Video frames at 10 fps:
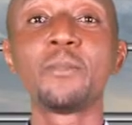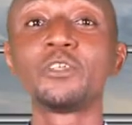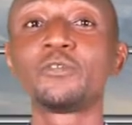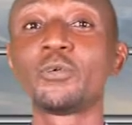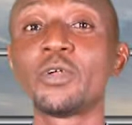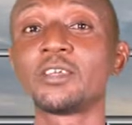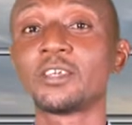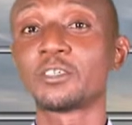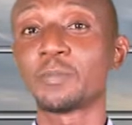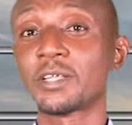beats Fury as
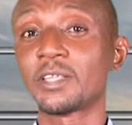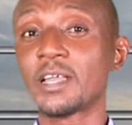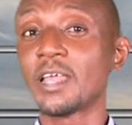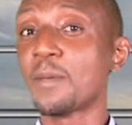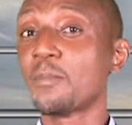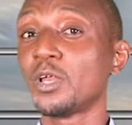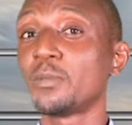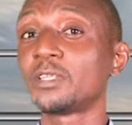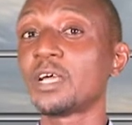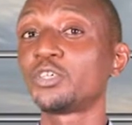expected, a
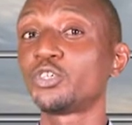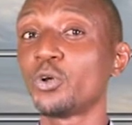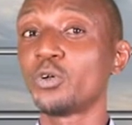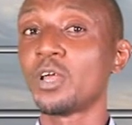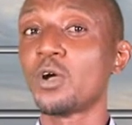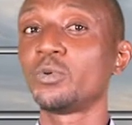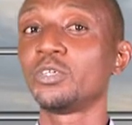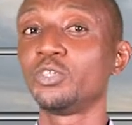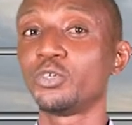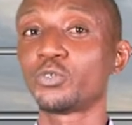monumental showdown
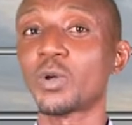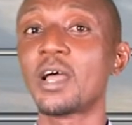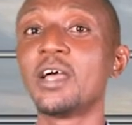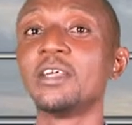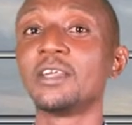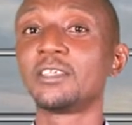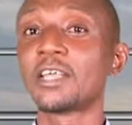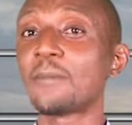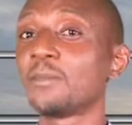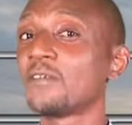with Joshua, the
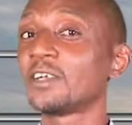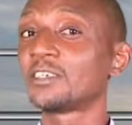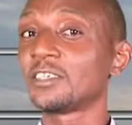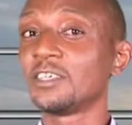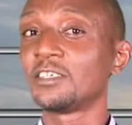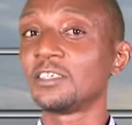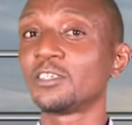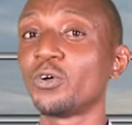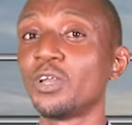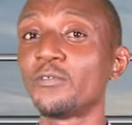type never seen
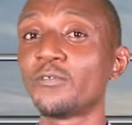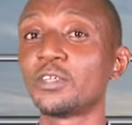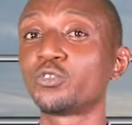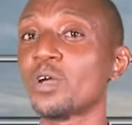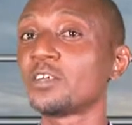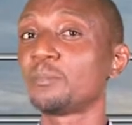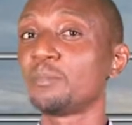since Holyfield twice